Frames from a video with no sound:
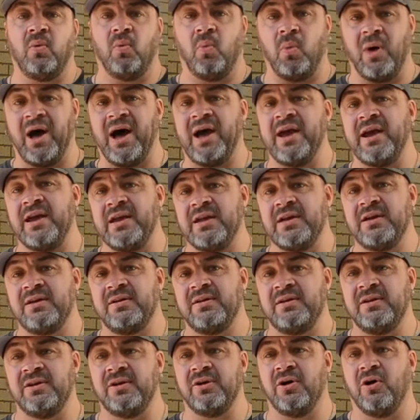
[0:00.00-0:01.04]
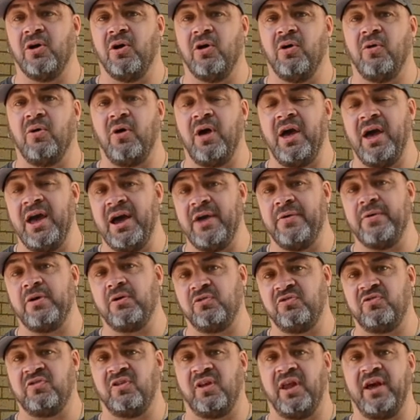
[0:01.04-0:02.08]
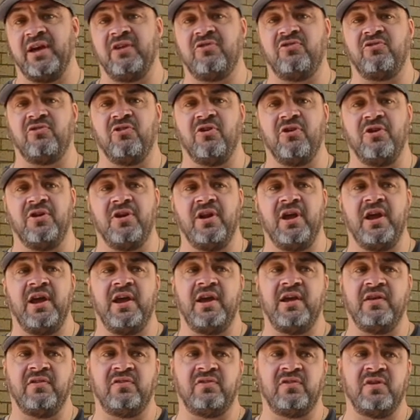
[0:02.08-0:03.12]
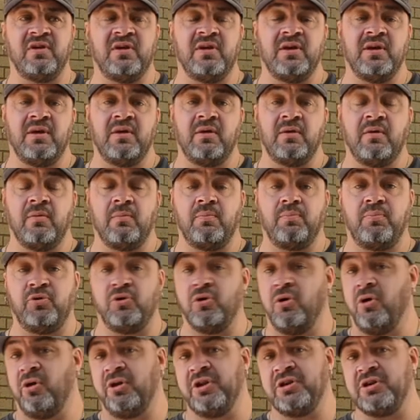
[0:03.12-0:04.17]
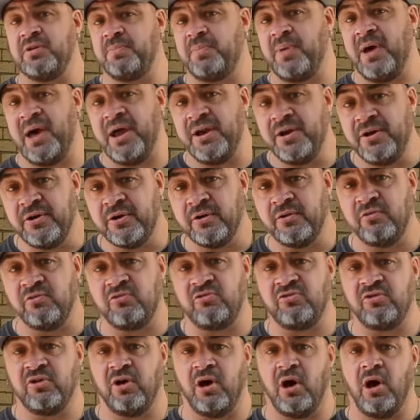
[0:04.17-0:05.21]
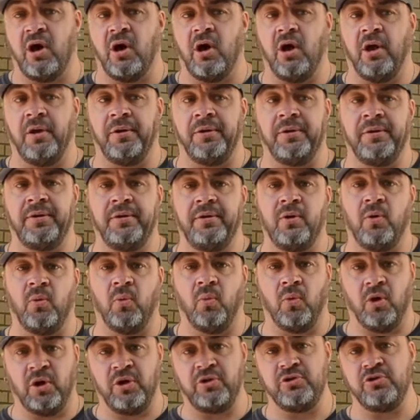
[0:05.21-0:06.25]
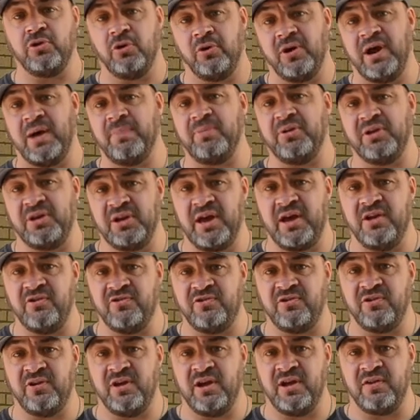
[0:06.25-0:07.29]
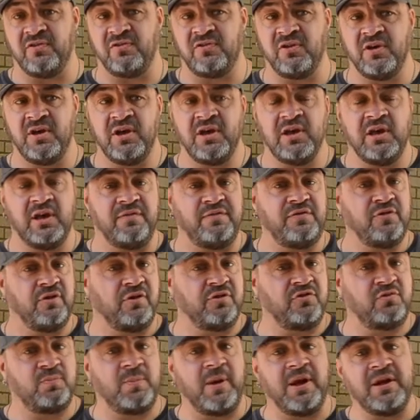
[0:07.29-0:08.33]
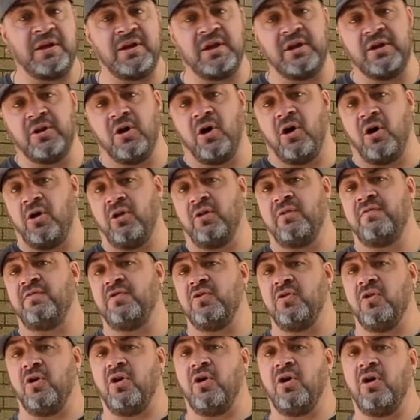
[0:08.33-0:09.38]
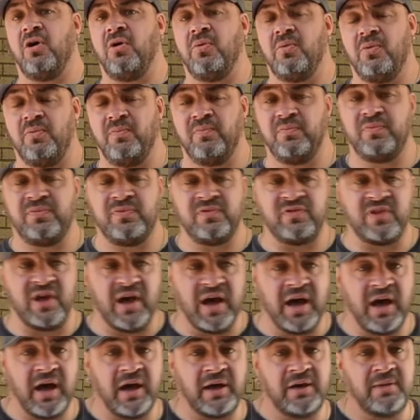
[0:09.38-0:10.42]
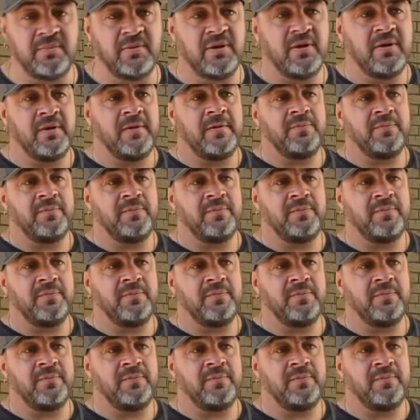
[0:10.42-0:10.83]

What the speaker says: why, you know, aerial selection is purely dependent on what your application is. If you're spending all of your time